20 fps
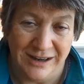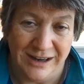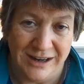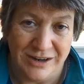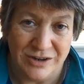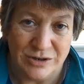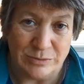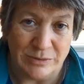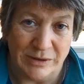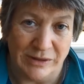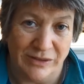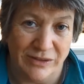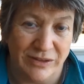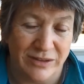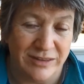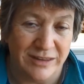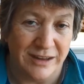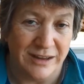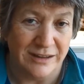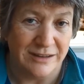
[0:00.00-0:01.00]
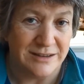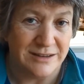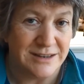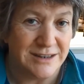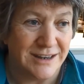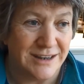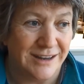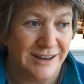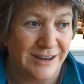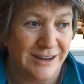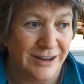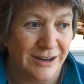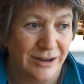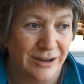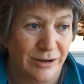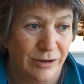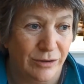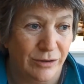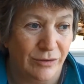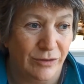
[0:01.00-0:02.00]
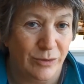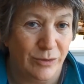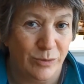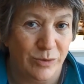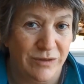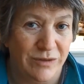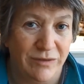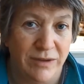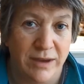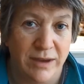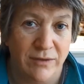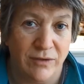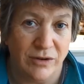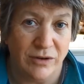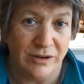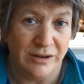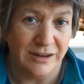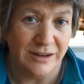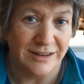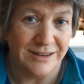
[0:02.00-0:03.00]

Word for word: each month that uh, that we've given